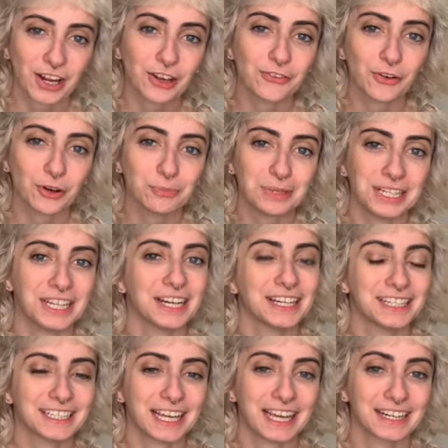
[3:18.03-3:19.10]
Francophone media
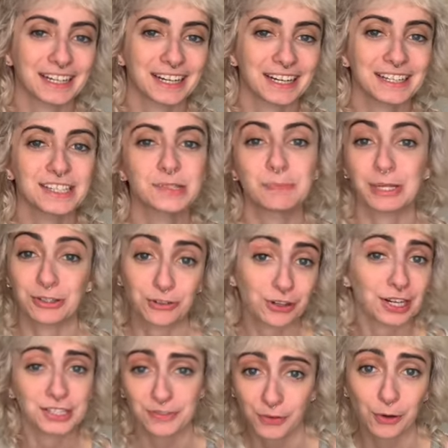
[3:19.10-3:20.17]
in Canada has been
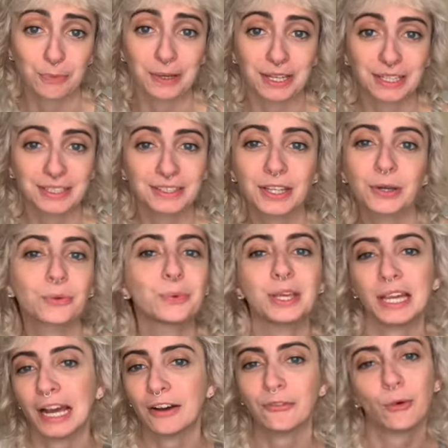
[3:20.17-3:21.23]
transphobic. Like,
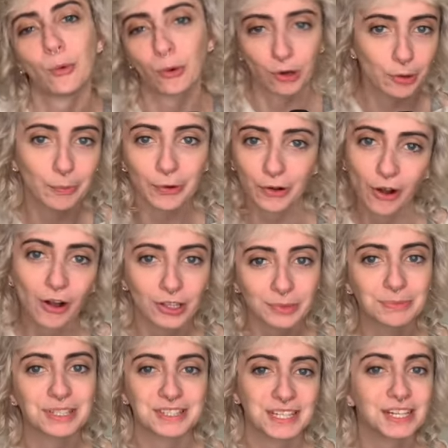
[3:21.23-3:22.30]
we have horrible
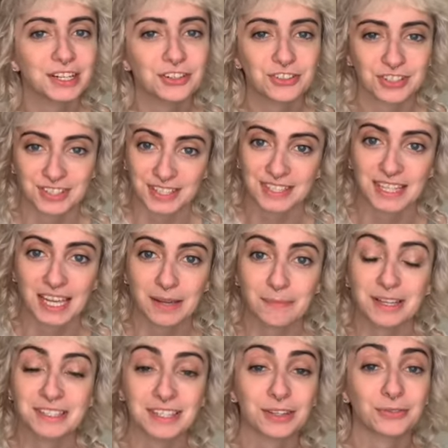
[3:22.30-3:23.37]
columnists here, just the
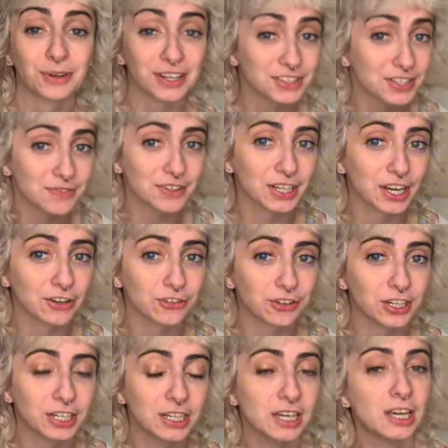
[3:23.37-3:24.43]
same as in the rest of the
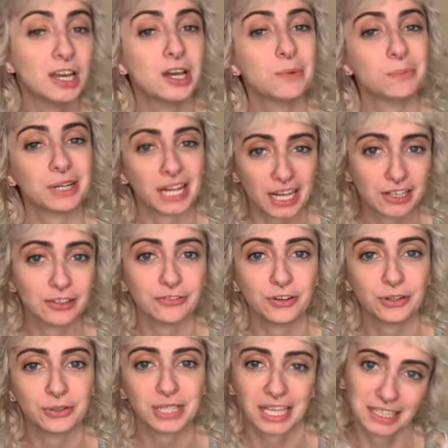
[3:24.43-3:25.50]
country. But
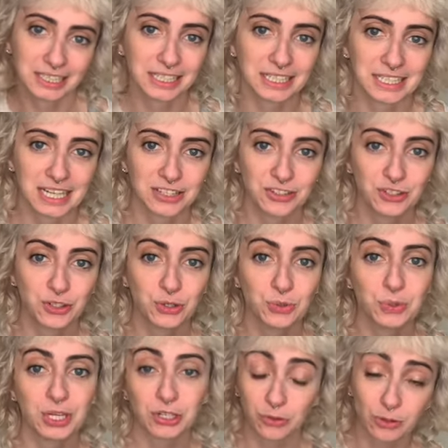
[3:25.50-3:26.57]
Anglophone Canada tends
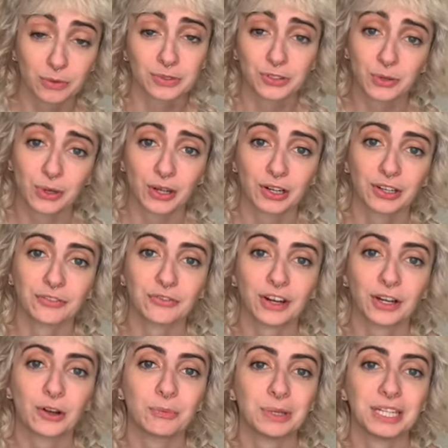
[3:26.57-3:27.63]
to ignore what's going on in
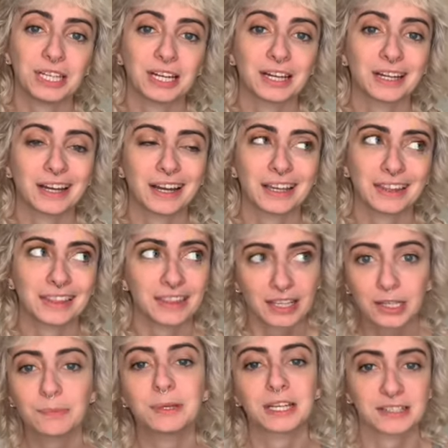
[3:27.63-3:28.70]
Franco media, I
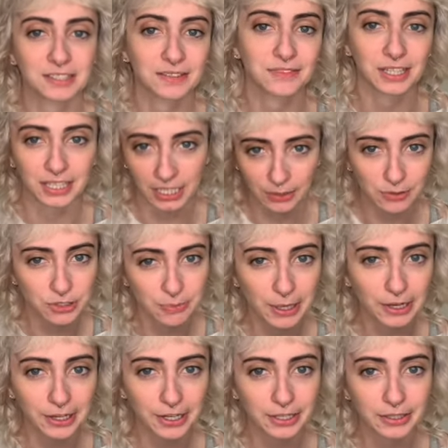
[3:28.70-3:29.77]
think because of the language
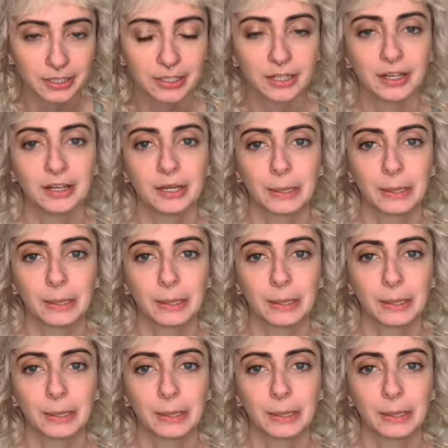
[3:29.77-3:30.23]
barrier.